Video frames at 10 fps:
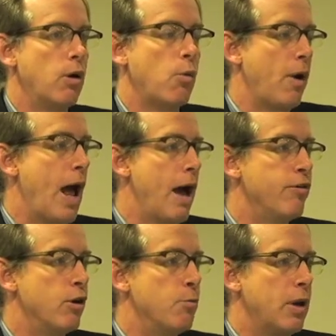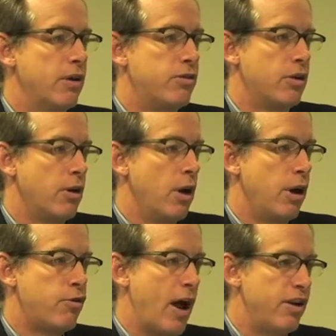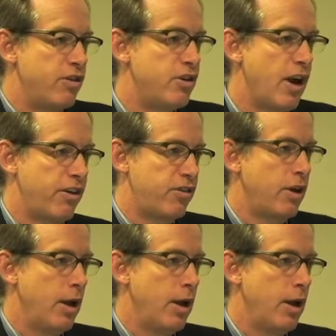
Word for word: what have you, but it's to try to suggest